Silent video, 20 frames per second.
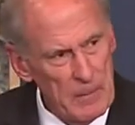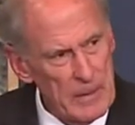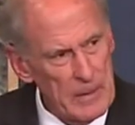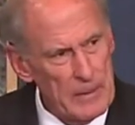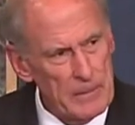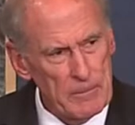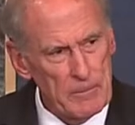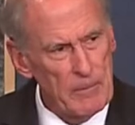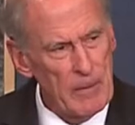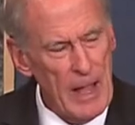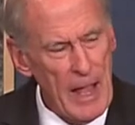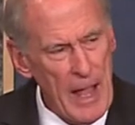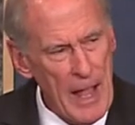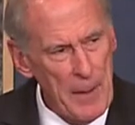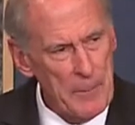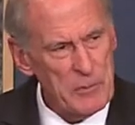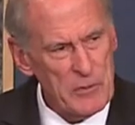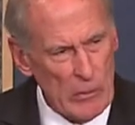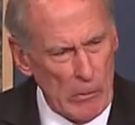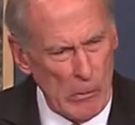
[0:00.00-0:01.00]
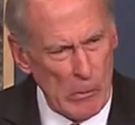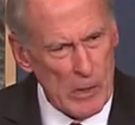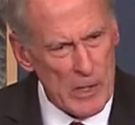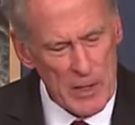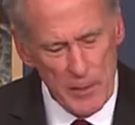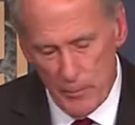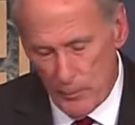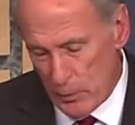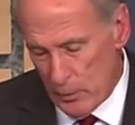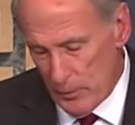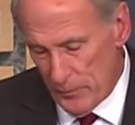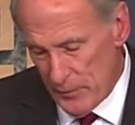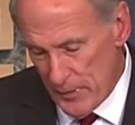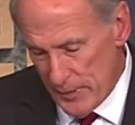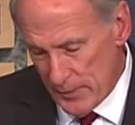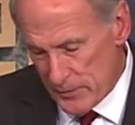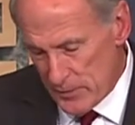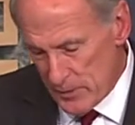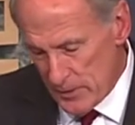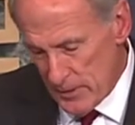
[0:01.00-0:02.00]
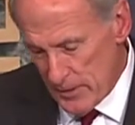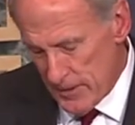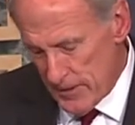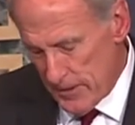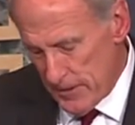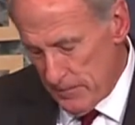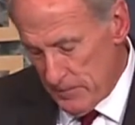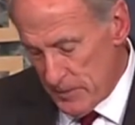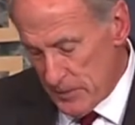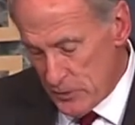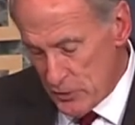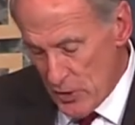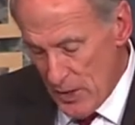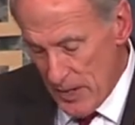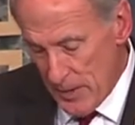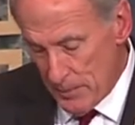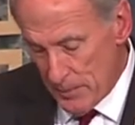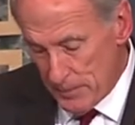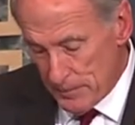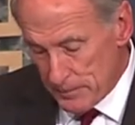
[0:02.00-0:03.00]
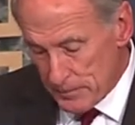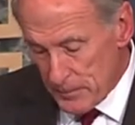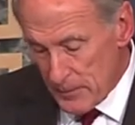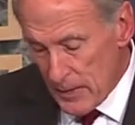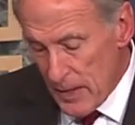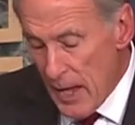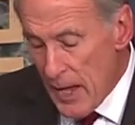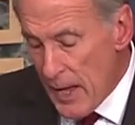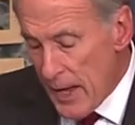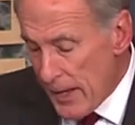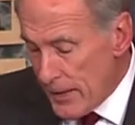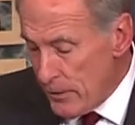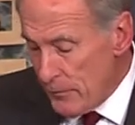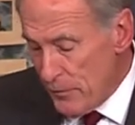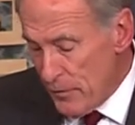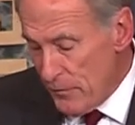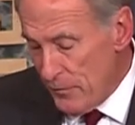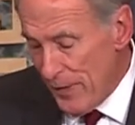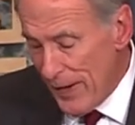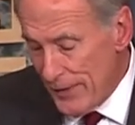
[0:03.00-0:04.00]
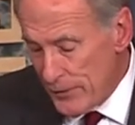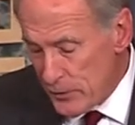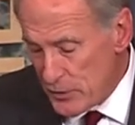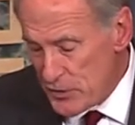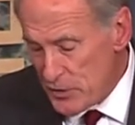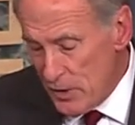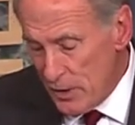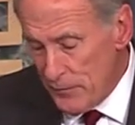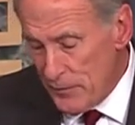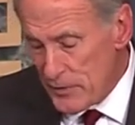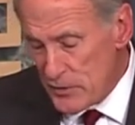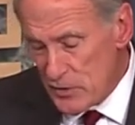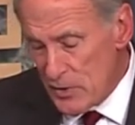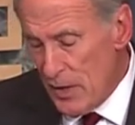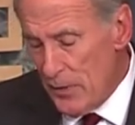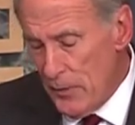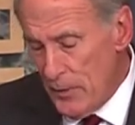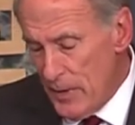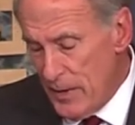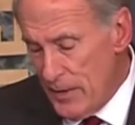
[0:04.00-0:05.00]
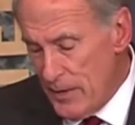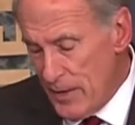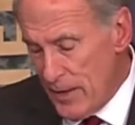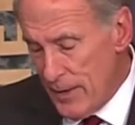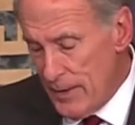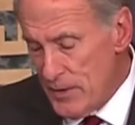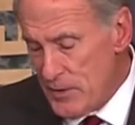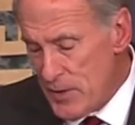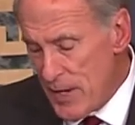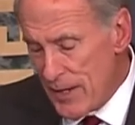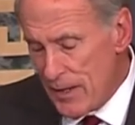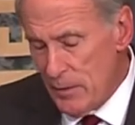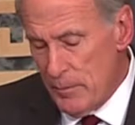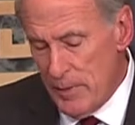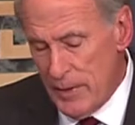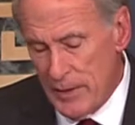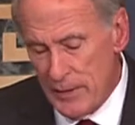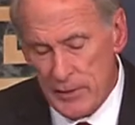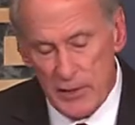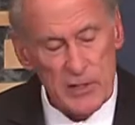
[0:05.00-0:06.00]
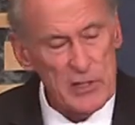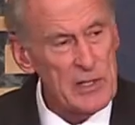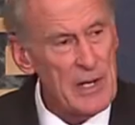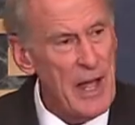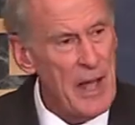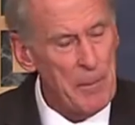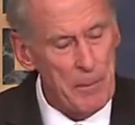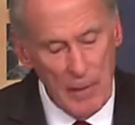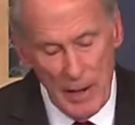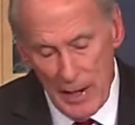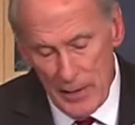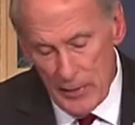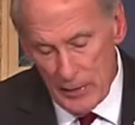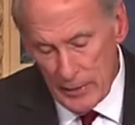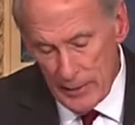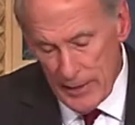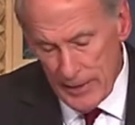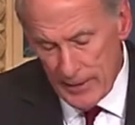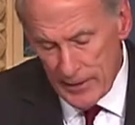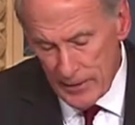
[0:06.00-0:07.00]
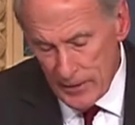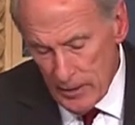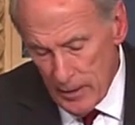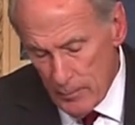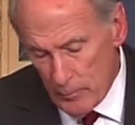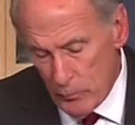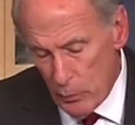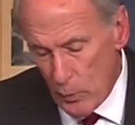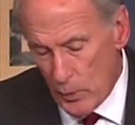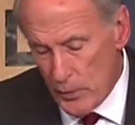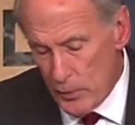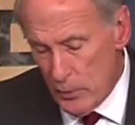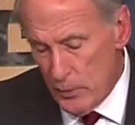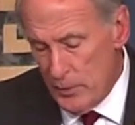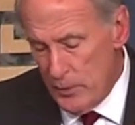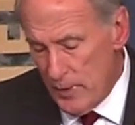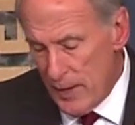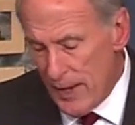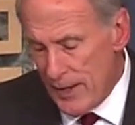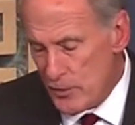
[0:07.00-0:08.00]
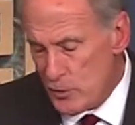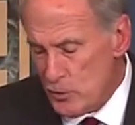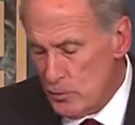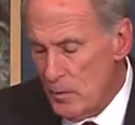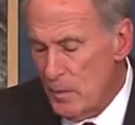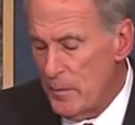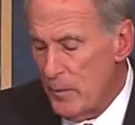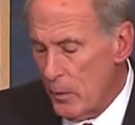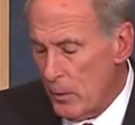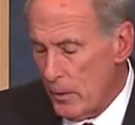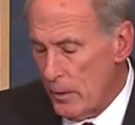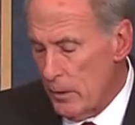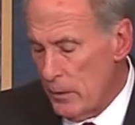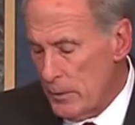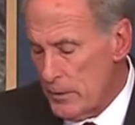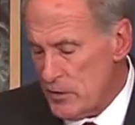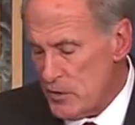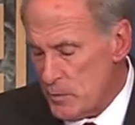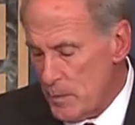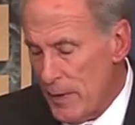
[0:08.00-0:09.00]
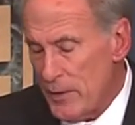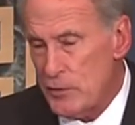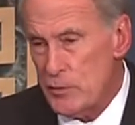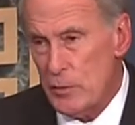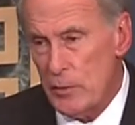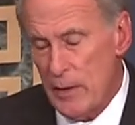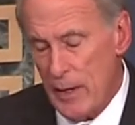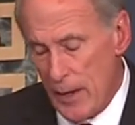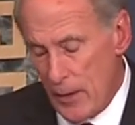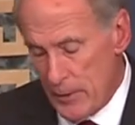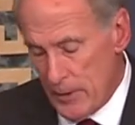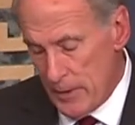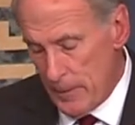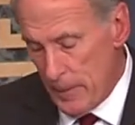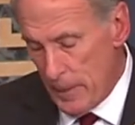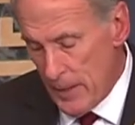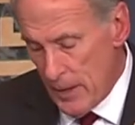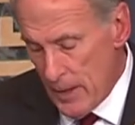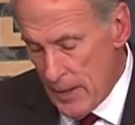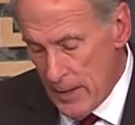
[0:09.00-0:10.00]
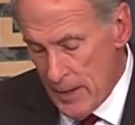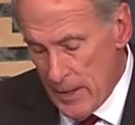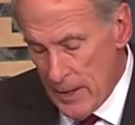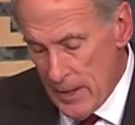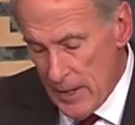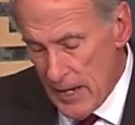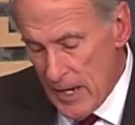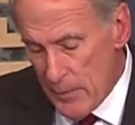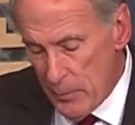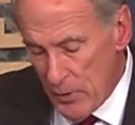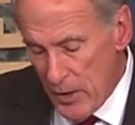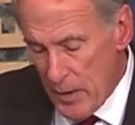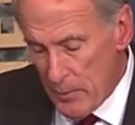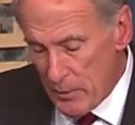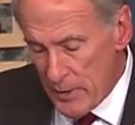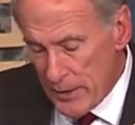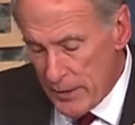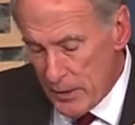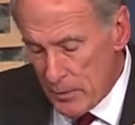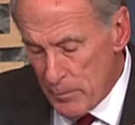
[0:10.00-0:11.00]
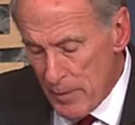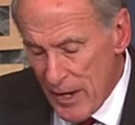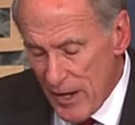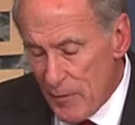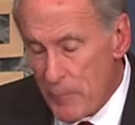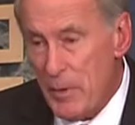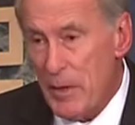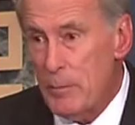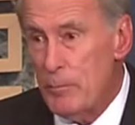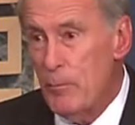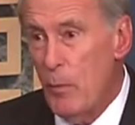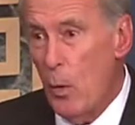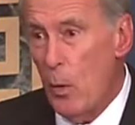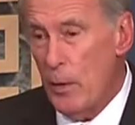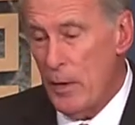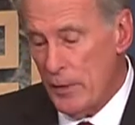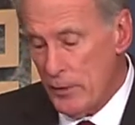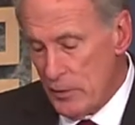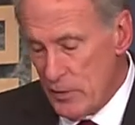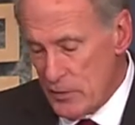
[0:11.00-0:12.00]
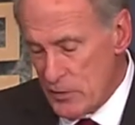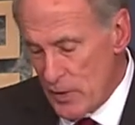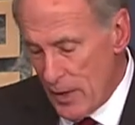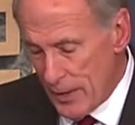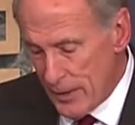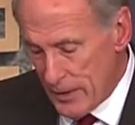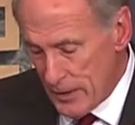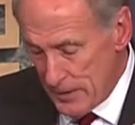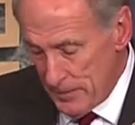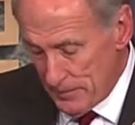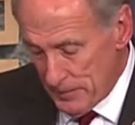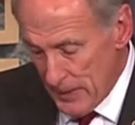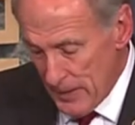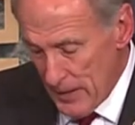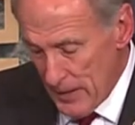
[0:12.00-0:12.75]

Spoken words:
in absolutely perfect shape. And if you find yourself in southern Indiana, take a minute to stop by the Lincoln Boyhood National Memorial in Spencer County. Abraham Lincoln may have been born in Kentucky.